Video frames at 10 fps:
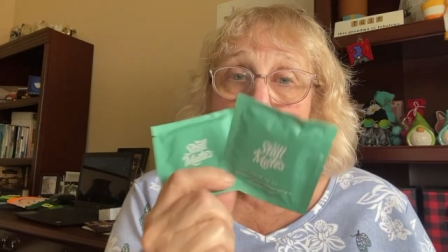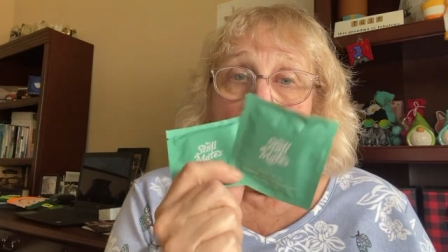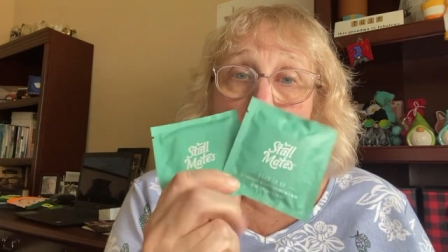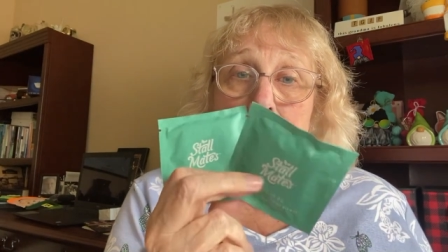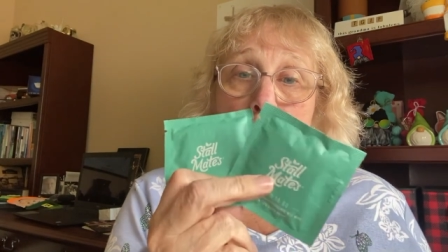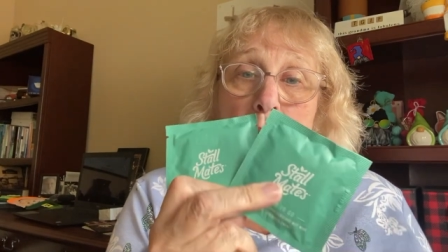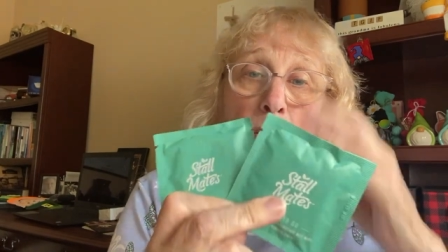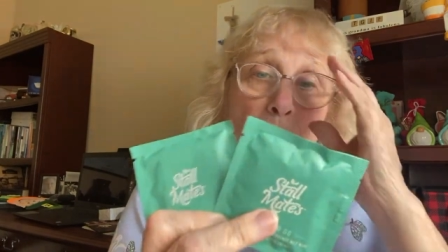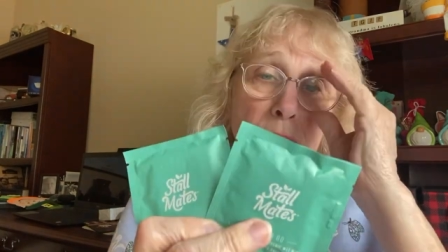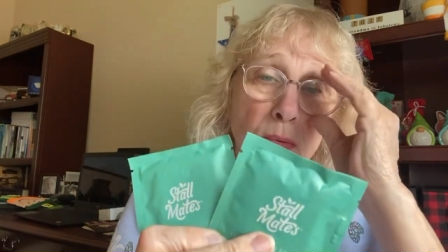and you
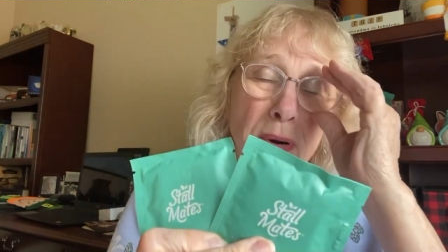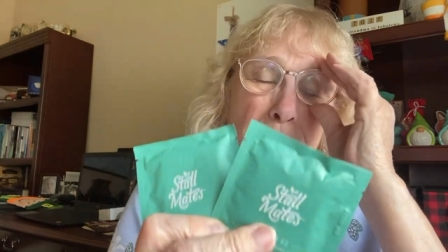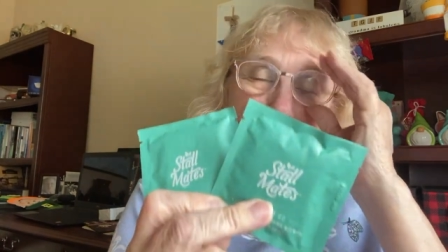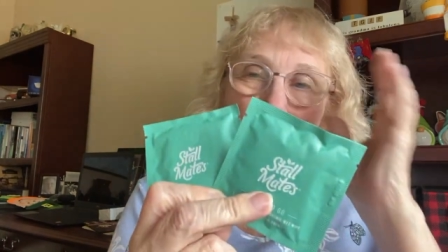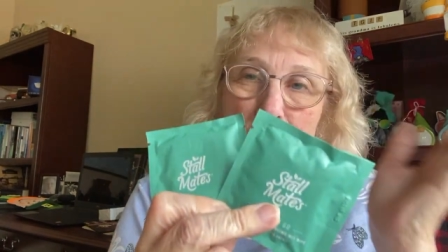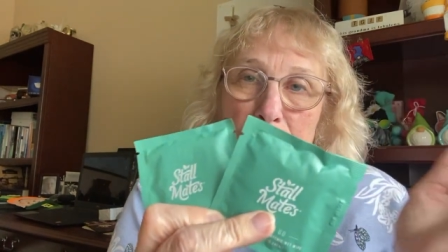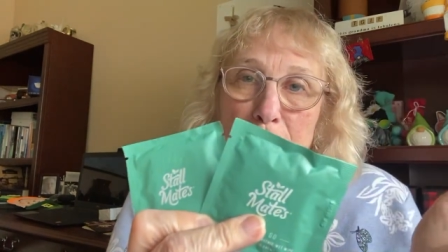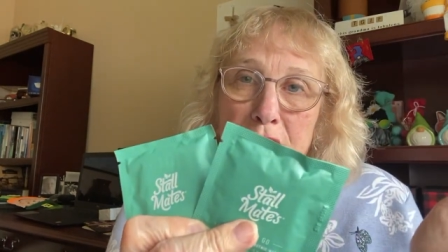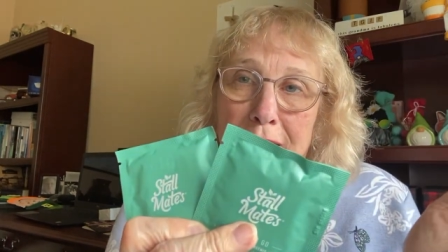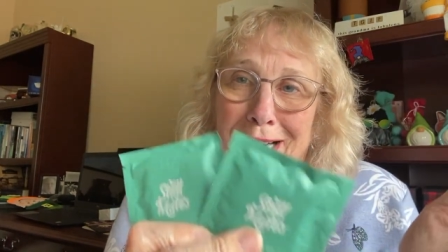want to refresh
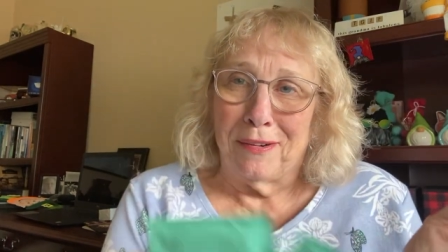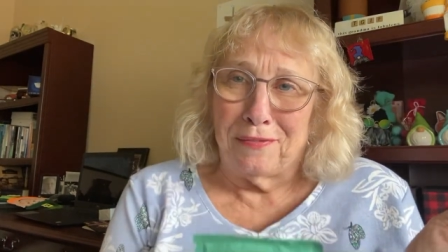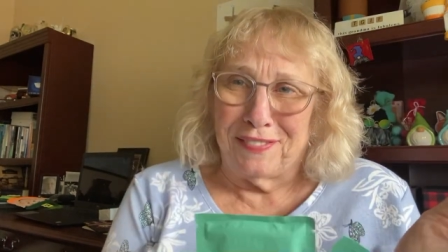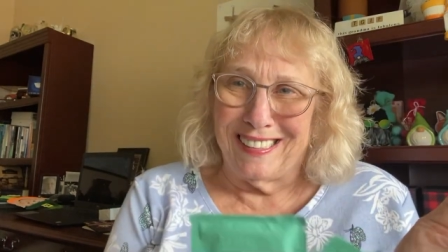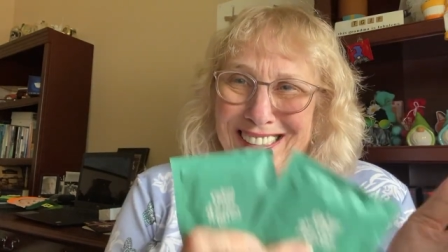yourself.